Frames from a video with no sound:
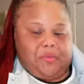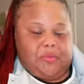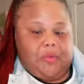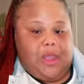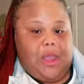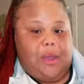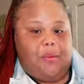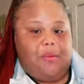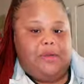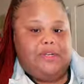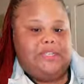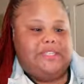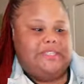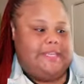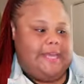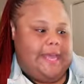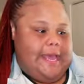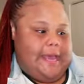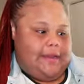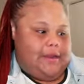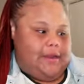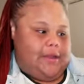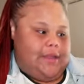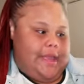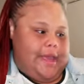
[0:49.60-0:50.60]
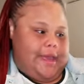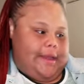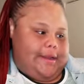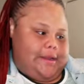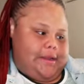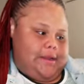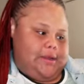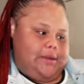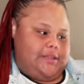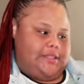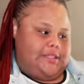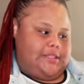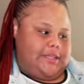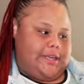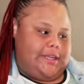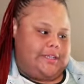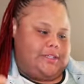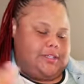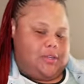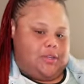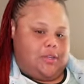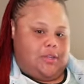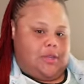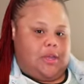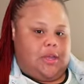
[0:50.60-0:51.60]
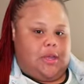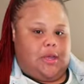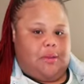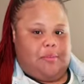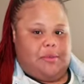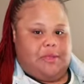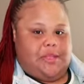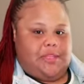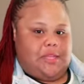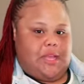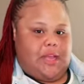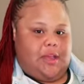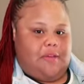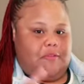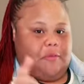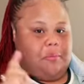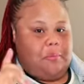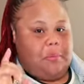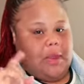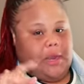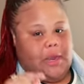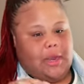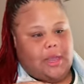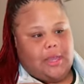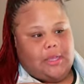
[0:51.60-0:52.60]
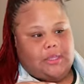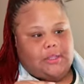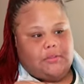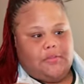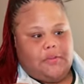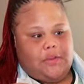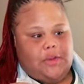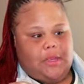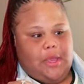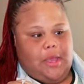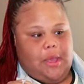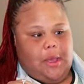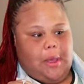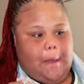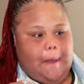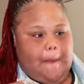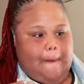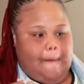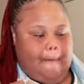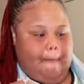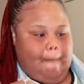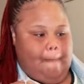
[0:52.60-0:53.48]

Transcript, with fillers: I want to say, I know y'all noticed I turned the comments off from my last video.